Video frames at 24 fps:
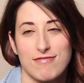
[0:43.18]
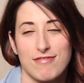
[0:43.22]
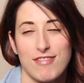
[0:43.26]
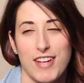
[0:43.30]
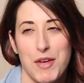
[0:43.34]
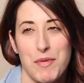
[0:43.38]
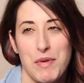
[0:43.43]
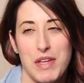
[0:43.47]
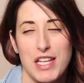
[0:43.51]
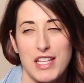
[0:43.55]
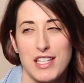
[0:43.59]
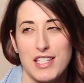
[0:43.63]

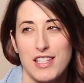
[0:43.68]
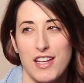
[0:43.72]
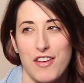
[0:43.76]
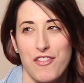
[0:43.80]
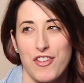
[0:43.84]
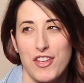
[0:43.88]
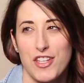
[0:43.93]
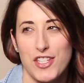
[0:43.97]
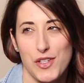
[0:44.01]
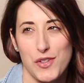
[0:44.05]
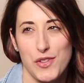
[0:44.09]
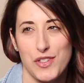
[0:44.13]
I
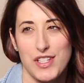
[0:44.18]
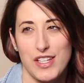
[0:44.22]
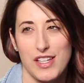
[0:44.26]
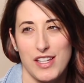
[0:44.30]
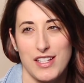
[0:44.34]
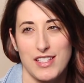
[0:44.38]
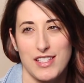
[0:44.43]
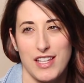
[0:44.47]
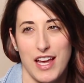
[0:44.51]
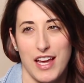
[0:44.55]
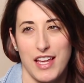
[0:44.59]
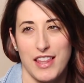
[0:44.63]
feel so silly
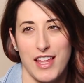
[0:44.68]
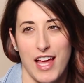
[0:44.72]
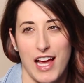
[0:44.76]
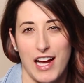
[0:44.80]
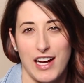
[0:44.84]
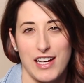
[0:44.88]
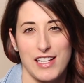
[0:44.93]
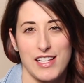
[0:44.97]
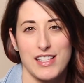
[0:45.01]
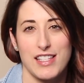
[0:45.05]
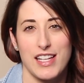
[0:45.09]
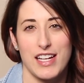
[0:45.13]
saying that
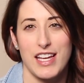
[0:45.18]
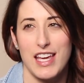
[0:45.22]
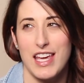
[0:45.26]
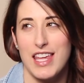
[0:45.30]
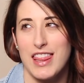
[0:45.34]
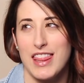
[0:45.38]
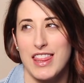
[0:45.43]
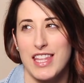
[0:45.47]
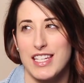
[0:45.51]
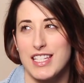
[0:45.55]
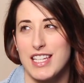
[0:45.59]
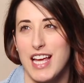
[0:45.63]
because it's like
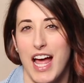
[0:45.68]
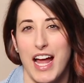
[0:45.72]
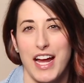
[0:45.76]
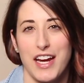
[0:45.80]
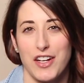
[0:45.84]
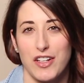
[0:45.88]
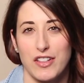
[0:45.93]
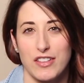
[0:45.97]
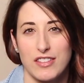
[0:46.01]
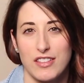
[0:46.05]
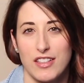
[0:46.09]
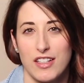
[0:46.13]
in the
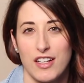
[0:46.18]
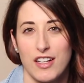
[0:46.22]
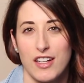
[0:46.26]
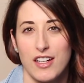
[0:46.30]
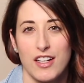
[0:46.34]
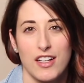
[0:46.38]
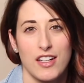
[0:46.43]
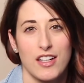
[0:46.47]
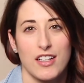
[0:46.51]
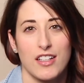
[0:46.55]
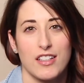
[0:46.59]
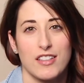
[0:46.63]
title.
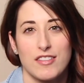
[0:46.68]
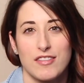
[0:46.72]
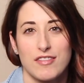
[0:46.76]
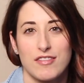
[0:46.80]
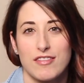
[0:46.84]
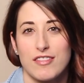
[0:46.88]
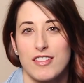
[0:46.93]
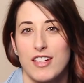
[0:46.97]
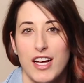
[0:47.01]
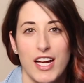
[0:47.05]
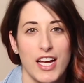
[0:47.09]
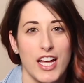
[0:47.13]

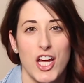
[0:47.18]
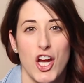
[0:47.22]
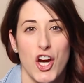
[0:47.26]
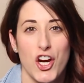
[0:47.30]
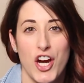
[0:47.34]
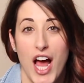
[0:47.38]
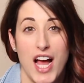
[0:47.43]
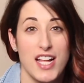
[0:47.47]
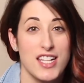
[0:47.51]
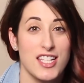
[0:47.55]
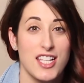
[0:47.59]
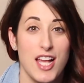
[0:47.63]
You're
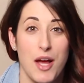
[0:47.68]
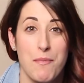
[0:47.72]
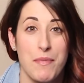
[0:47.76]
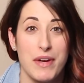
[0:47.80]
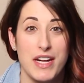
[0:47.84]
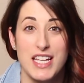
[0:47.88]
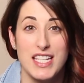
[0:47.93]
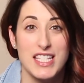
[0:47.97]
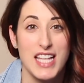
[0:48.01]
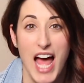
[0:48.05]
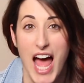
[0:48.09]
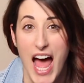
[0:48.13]
not
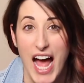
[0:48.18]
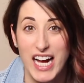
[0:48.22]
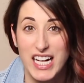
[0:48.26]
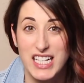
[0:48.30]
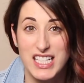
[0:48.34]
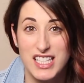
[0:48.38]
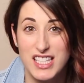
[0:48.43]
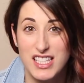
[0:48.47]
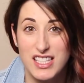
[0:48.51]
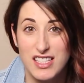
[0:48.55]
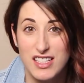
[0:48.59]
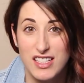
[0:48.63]
somebody's
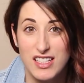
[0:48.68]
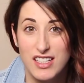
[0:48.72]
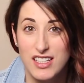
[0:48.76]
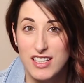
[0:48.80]
ex.